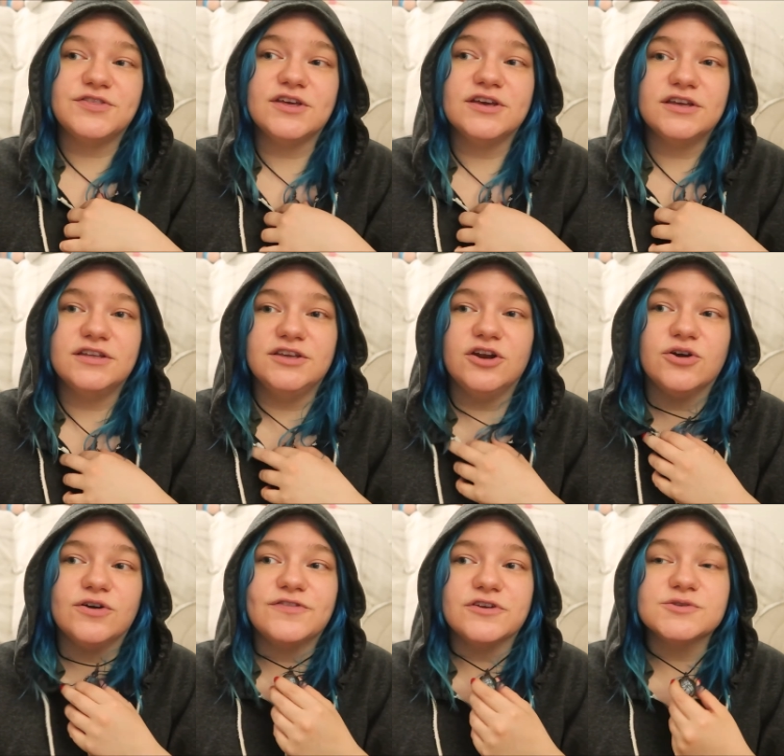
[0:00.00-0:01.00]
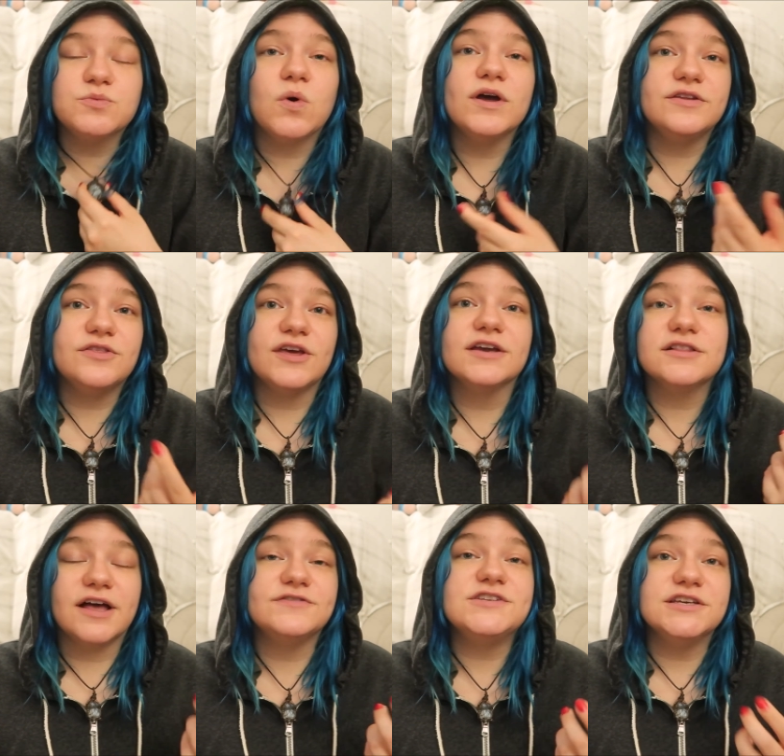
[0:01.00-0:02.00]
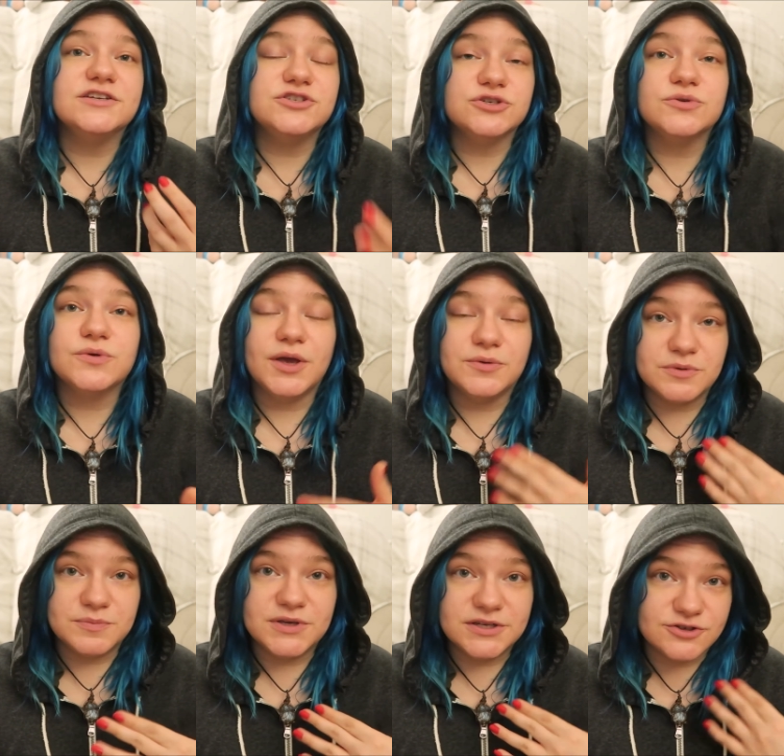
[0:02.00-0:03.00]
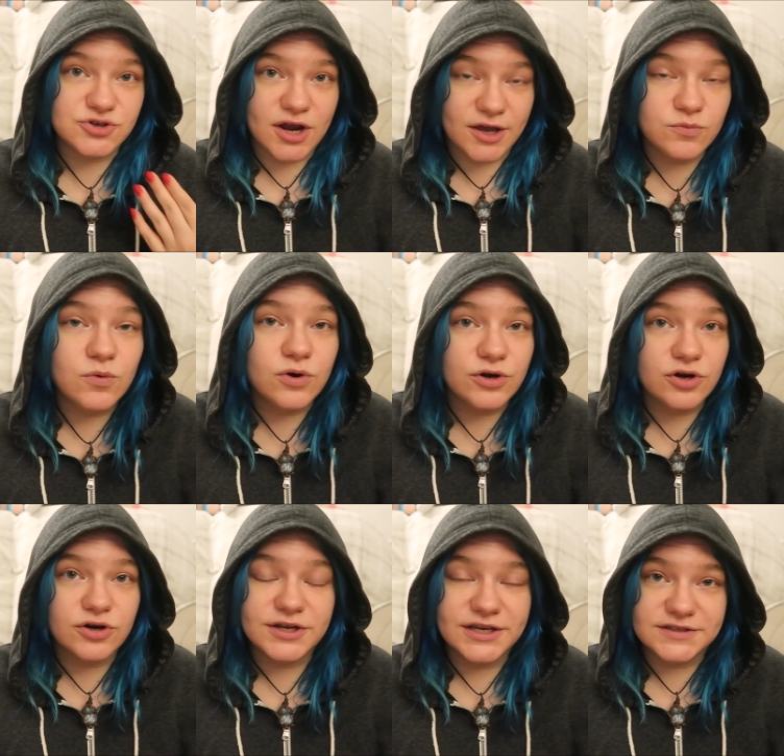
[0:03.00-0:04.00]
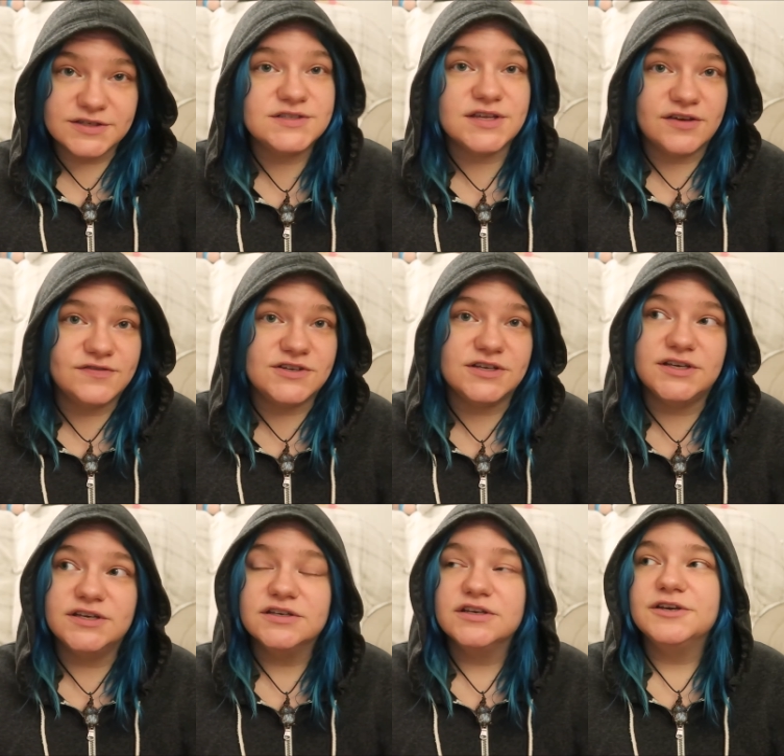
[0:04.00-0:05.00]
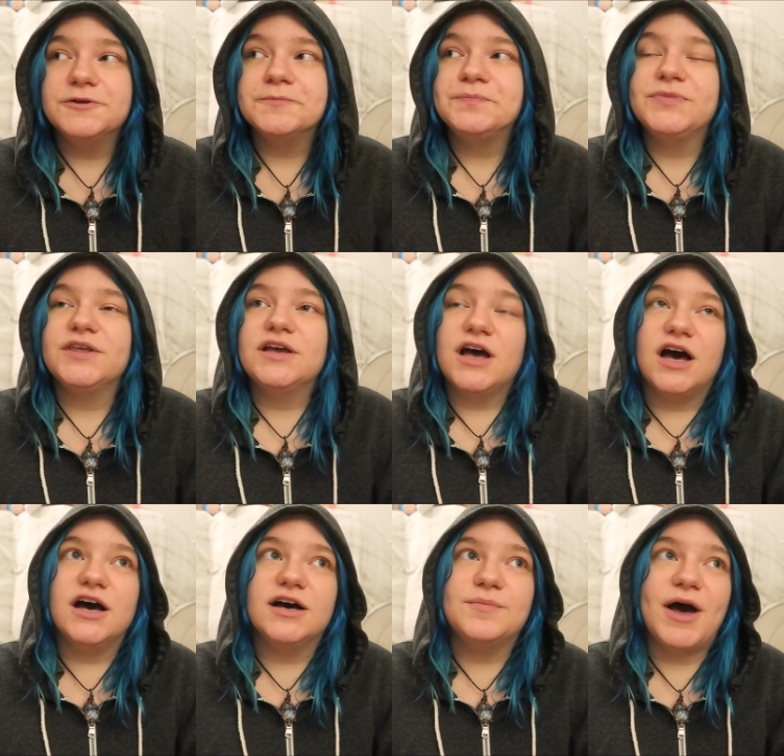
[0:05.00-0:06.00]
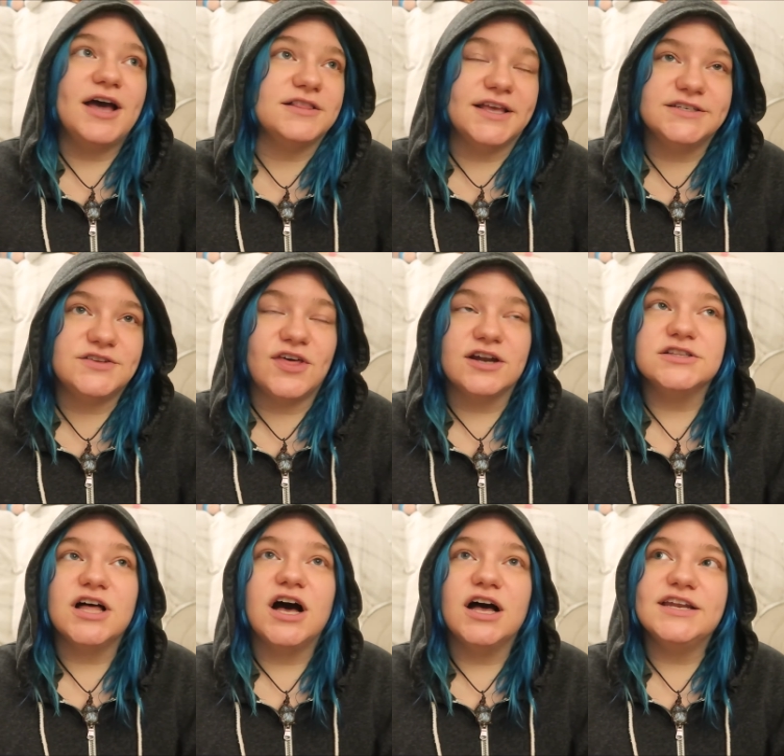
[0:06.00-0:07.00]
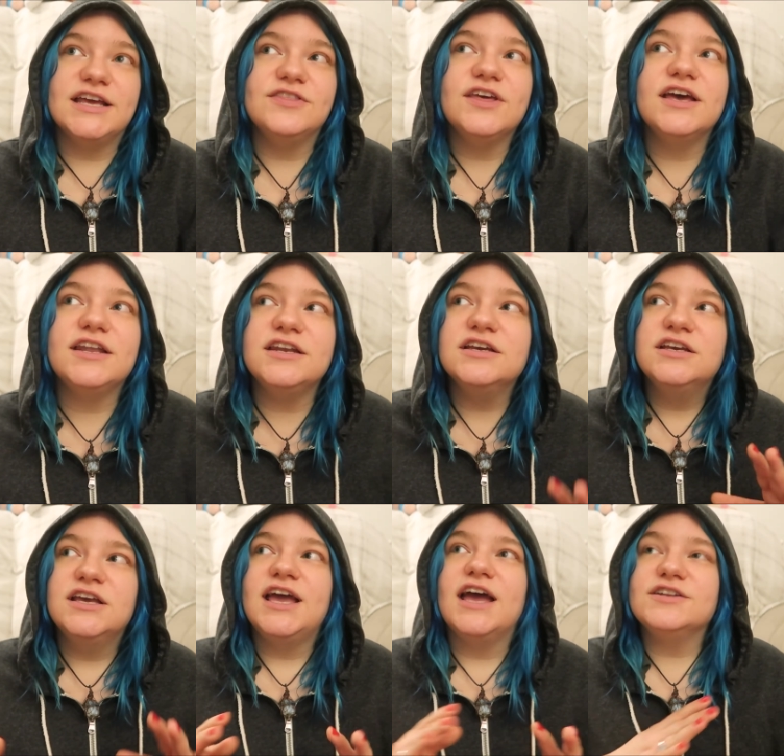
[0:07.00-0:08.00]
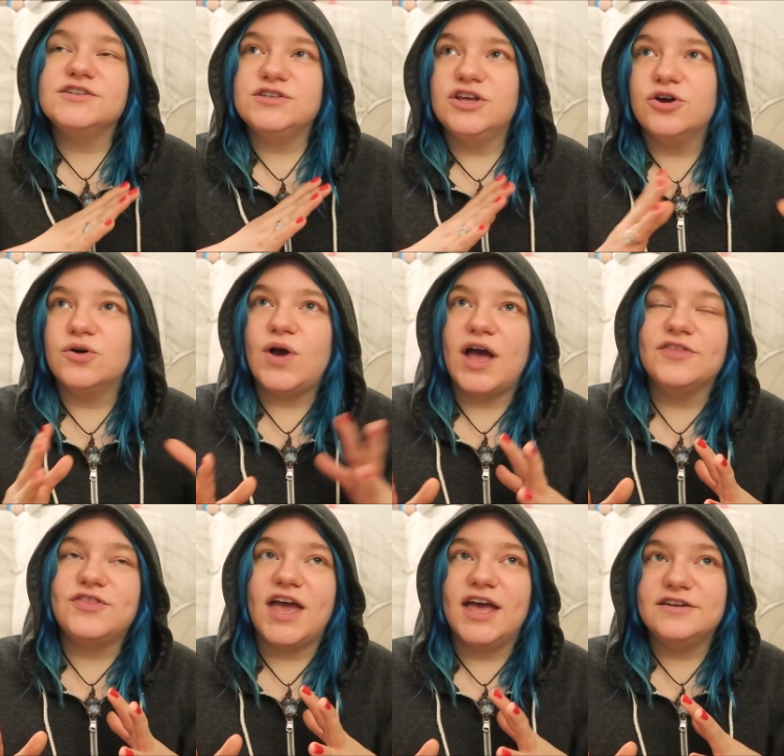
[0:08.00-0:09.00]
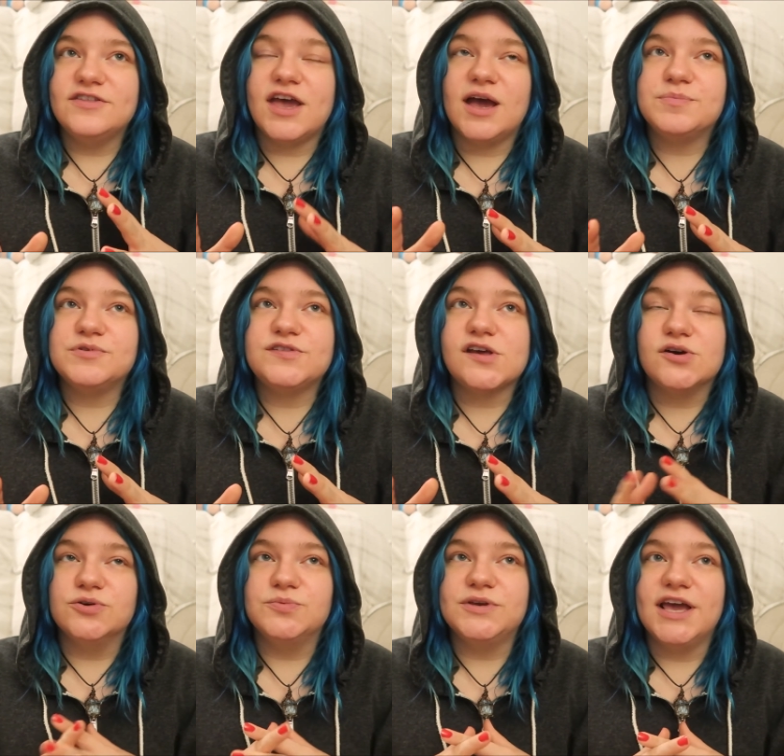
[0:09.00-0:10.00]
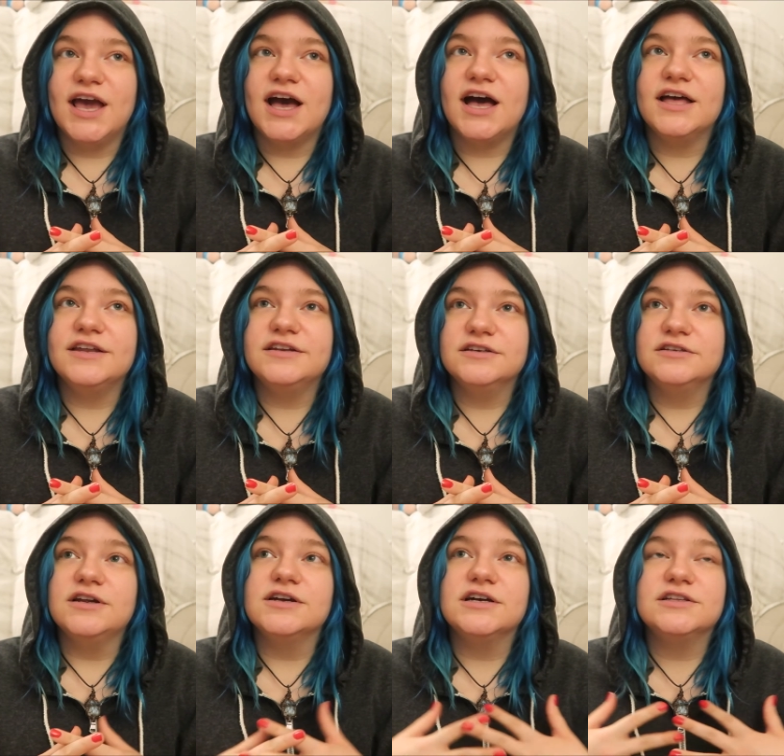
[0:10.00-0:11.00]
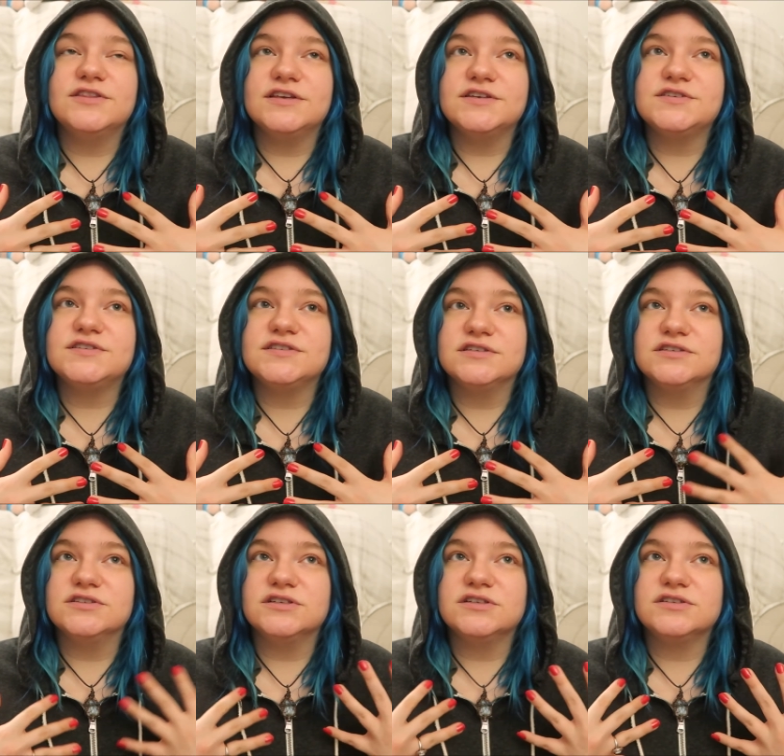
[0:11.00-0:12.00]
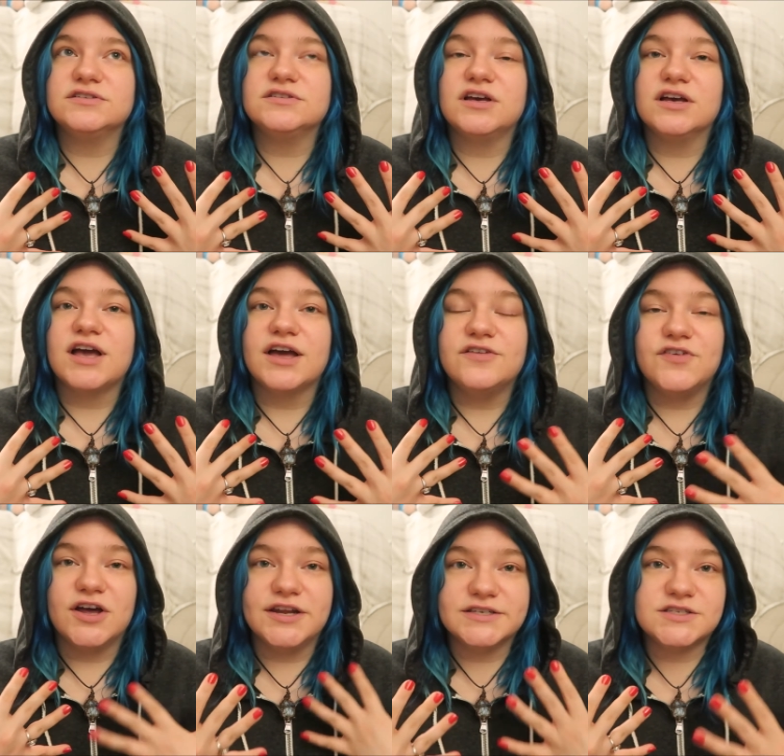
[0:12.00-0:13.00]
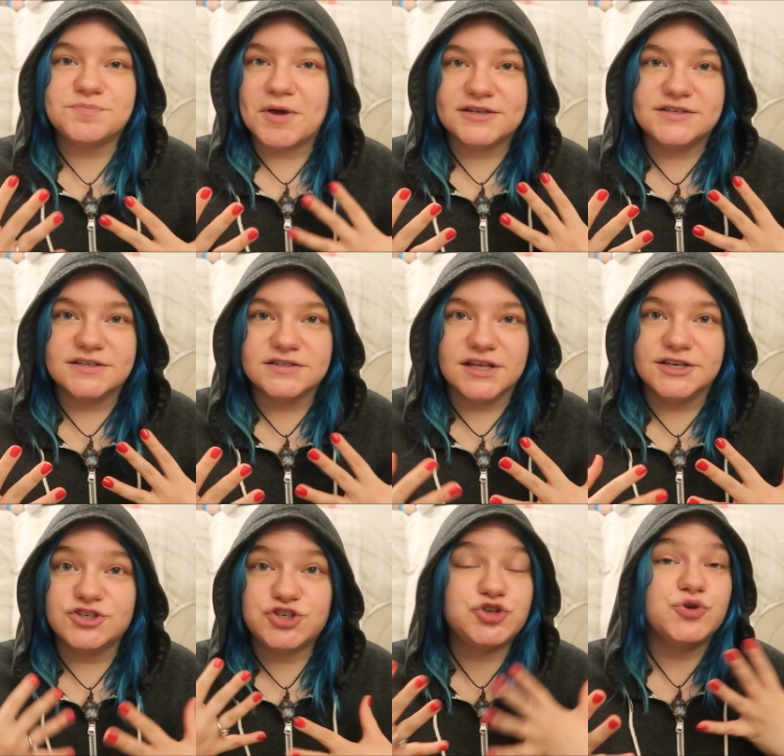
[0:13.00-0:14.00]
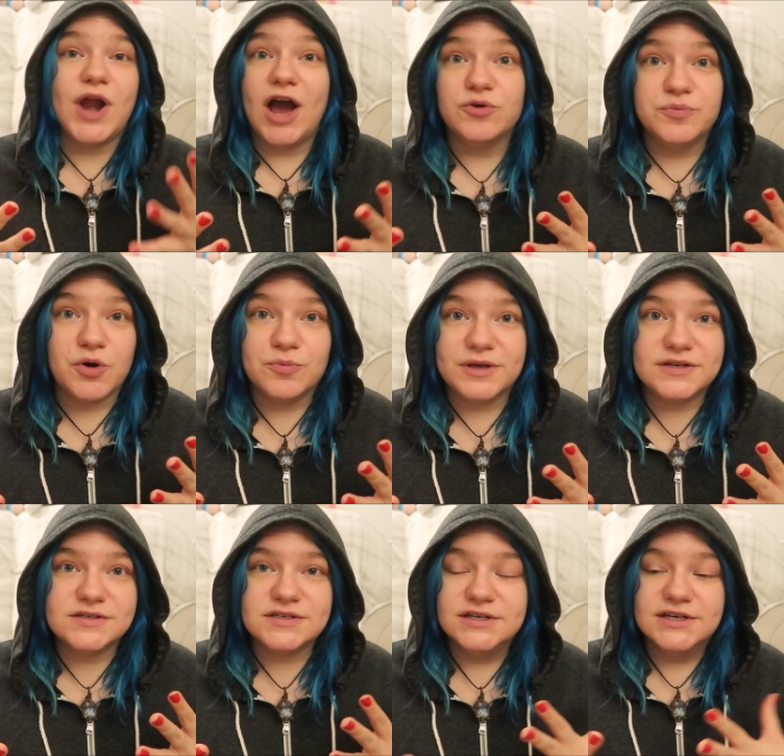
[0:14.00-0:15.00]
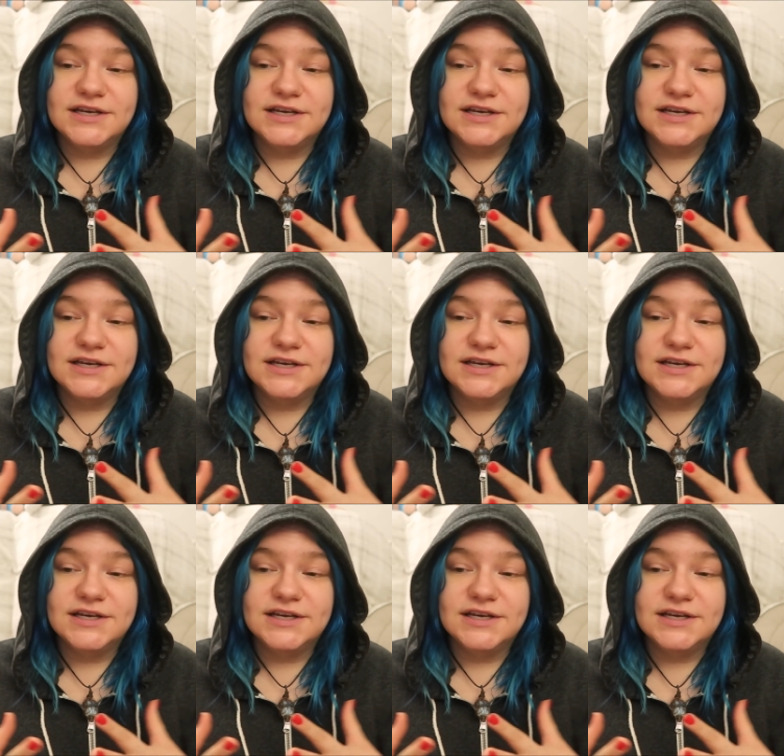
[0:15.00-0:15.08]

that, you know, if there's one thing left he can do, it would be to try and warn her to get to safety. Um, I liked that a lot. And then, you know, at the end of the episode, we had this uh, kind of unexpected like shootout moment.